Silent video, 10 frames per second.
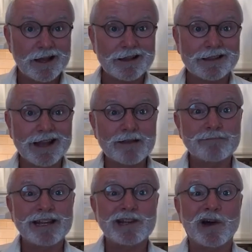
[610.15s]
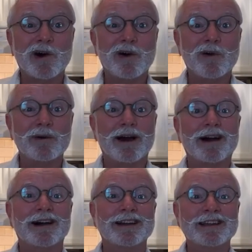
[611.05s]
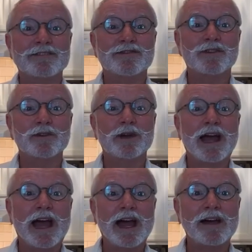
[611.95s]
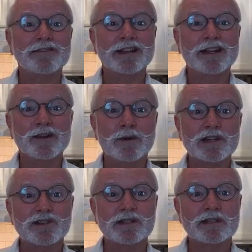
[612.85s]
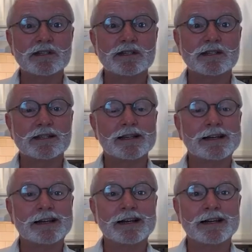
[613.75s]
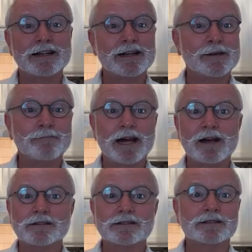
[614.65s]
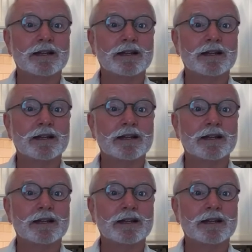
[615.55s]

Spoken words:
let me know if you have any questions about